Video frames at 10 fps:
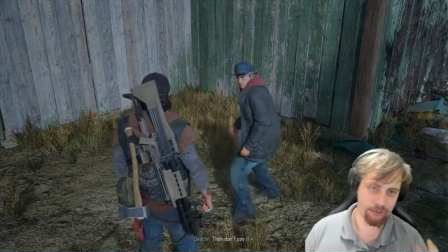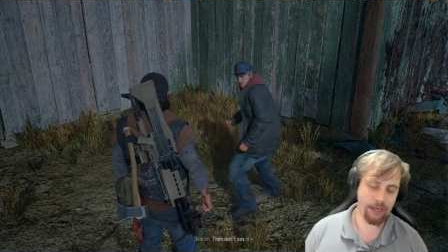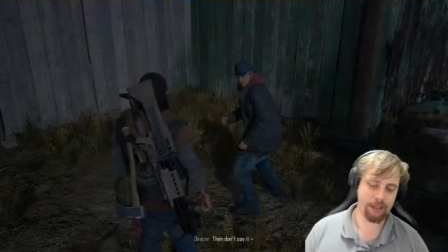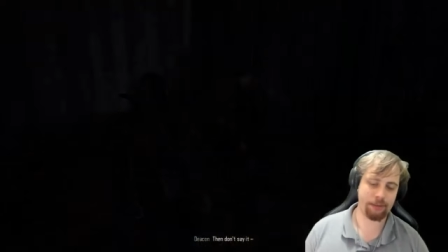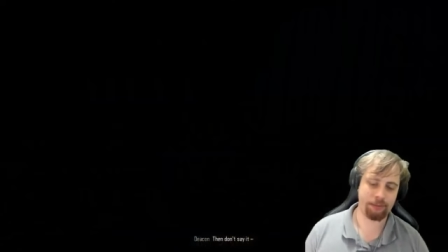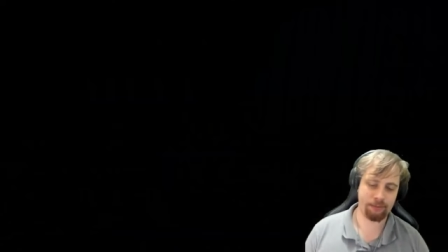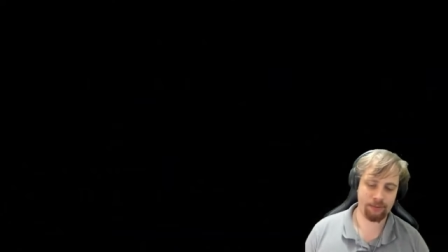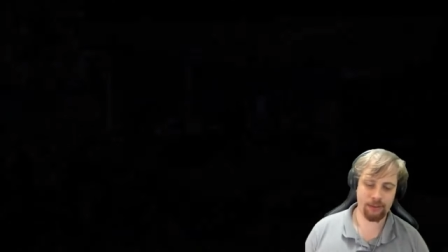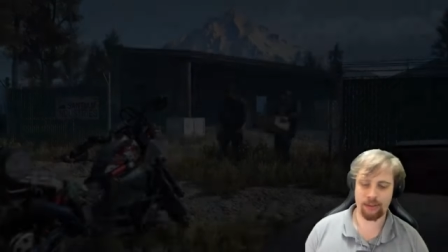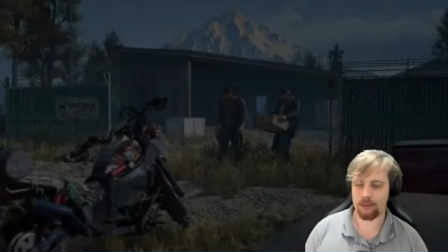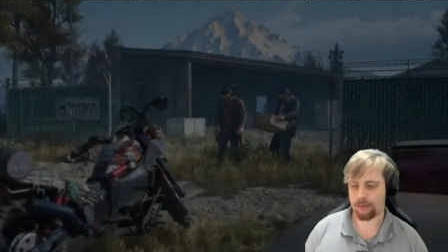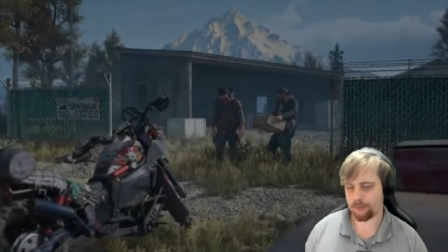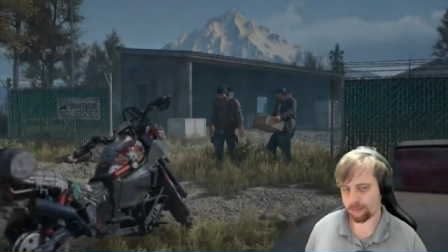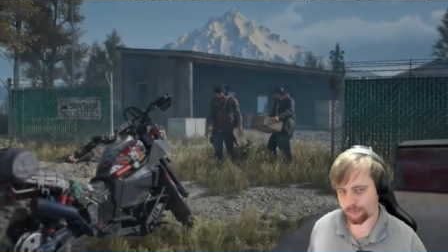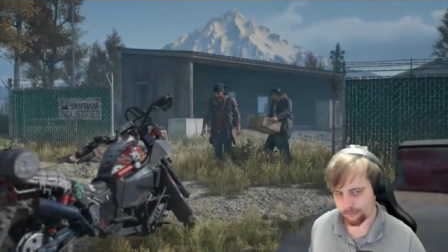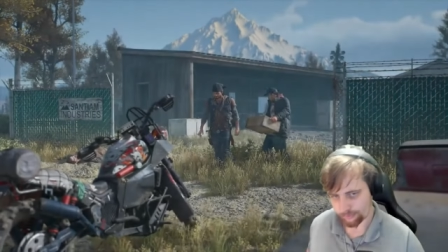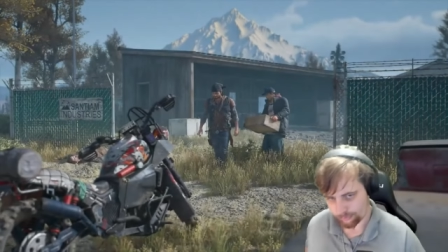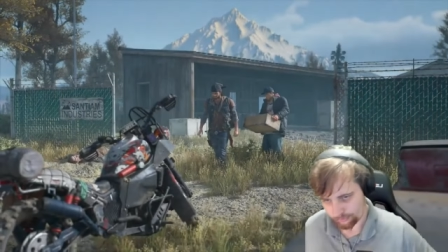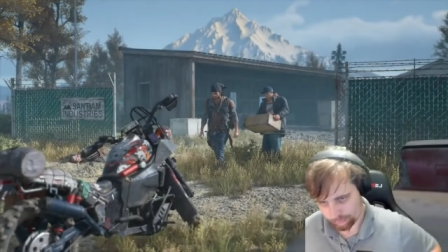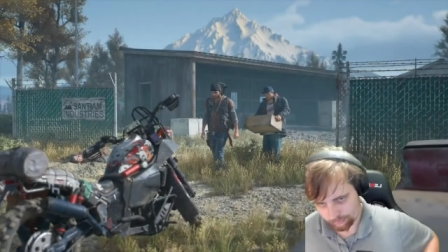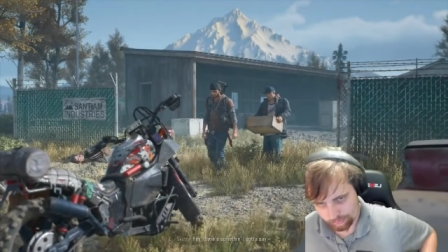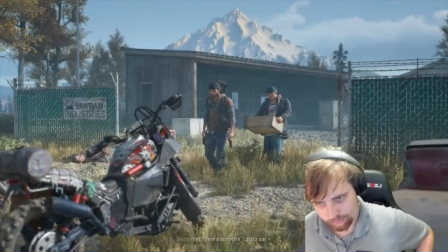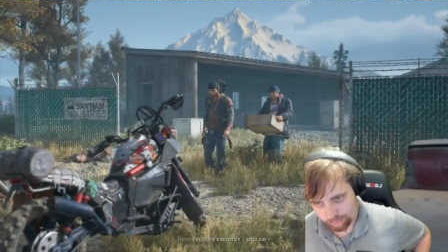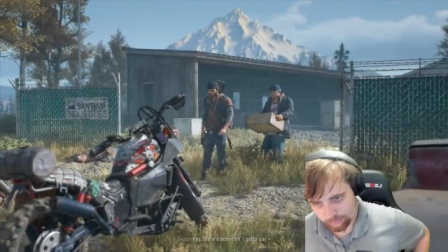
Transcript: didn't do anything. Hey,